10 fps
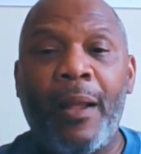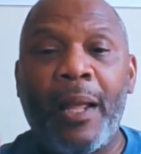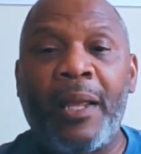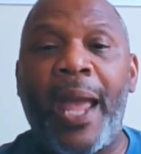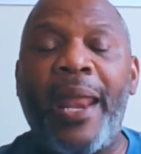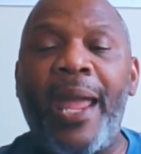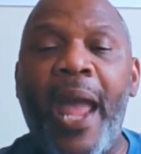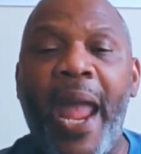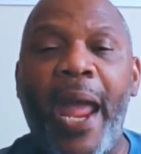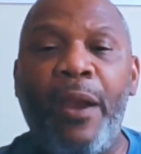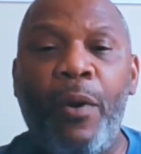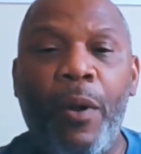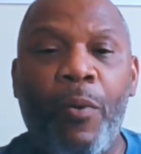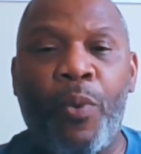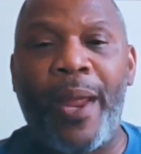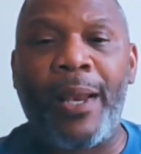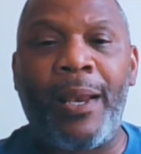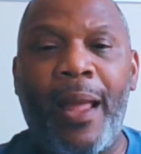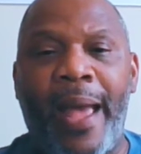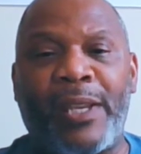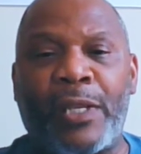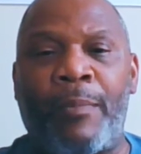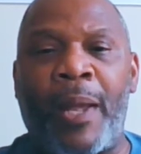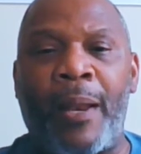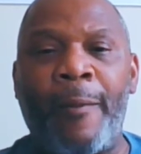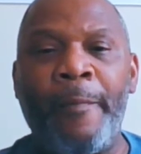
get a handwritten estimate.